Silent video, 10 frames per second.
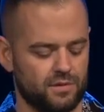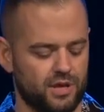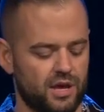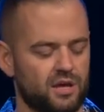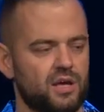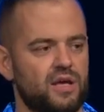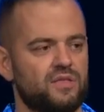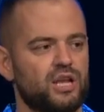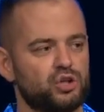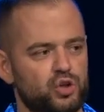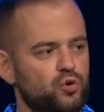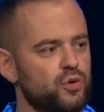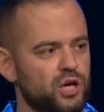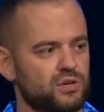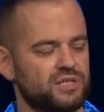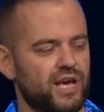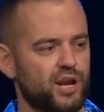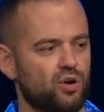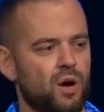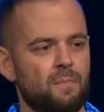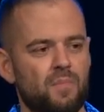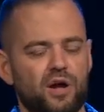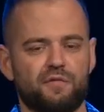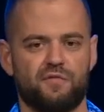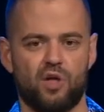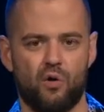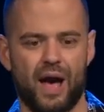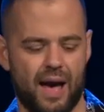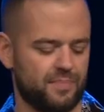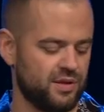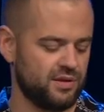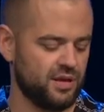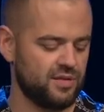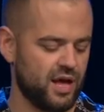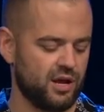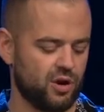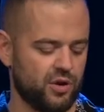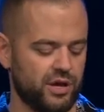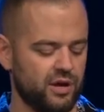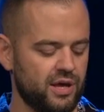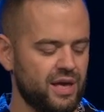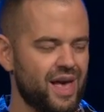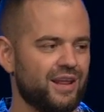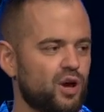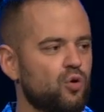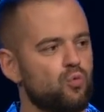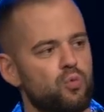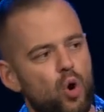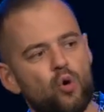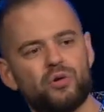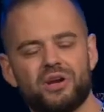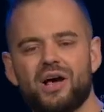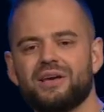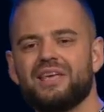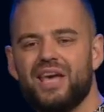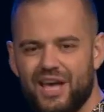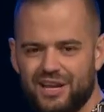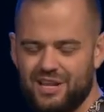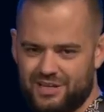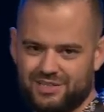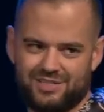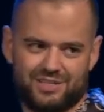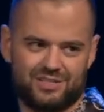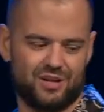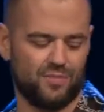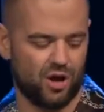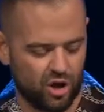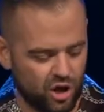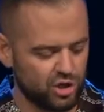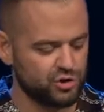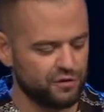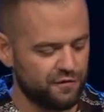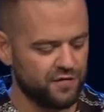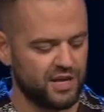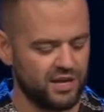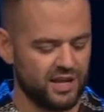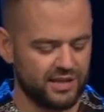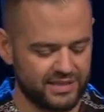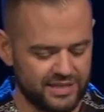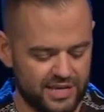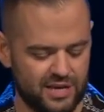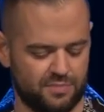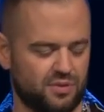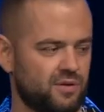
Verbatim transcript: Okay? Then two years later, a mud flow happened in that area, and it eroded a canyon system one hundred feet deep.